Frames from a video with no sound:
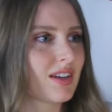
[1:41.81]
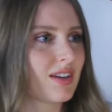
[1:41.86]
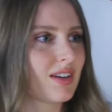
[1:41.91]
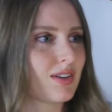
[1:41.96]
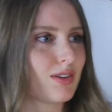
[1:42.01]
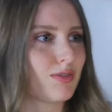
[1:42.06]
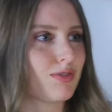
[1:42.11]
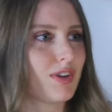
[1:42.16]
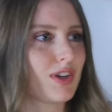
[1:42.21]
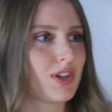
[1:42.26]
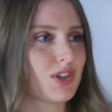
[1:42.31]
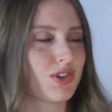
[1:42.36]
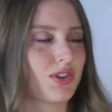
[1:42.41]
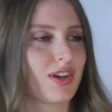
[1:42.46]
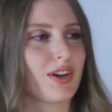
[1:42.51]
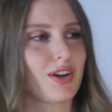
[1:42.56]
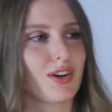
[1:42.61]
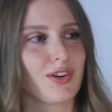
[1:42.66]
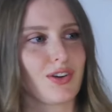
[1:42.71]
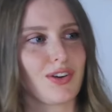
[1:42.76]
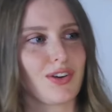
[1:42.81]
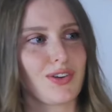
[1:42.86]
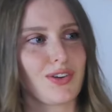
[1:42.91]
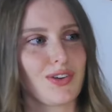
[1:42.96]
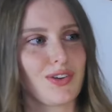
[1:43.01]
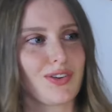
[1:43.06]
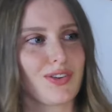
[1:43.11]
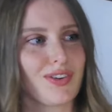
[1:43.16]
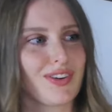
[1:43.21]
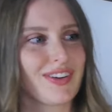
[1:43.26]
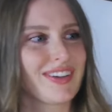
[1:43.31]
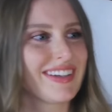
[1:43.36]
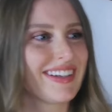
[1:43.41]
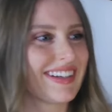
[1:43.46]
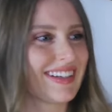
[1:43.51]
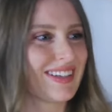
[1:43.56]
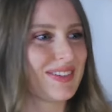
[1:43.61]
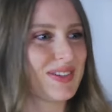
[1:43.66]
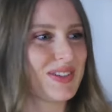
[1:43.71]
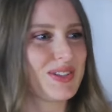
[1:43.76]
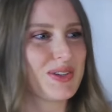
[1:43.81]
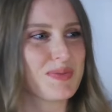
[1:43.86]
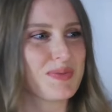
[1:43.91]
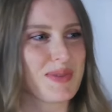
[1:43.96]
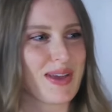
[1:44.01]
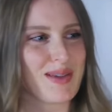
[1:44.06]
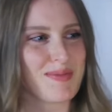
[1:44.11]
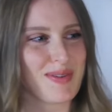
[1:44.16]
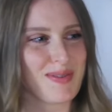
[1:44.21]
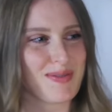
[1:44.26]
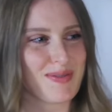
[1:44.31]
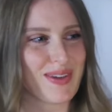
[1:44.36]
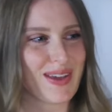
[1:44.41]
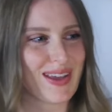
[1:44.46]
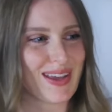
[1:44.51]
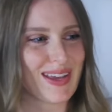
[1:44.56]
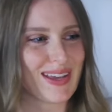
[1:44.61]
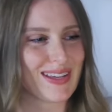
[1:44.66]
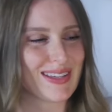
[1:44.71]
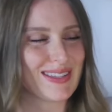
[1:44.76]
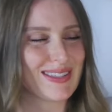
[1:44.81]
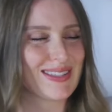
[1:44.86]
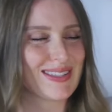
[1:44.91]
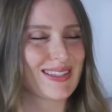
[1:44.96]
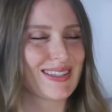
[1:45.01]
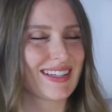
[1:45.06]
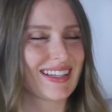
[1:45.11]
Your facial hair grew. You weren't so baby faced.